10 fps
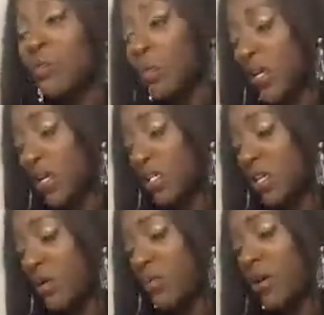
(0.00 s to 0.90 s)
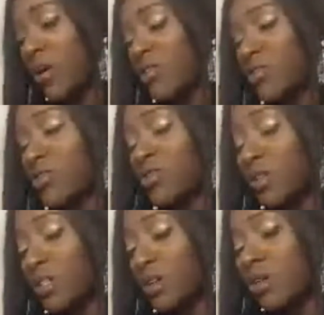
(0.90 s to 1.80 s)

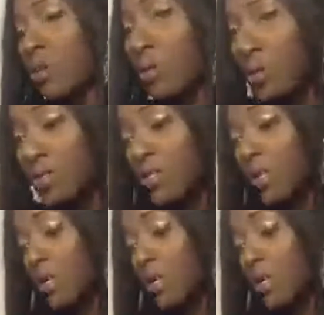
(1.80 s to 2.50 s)
the course,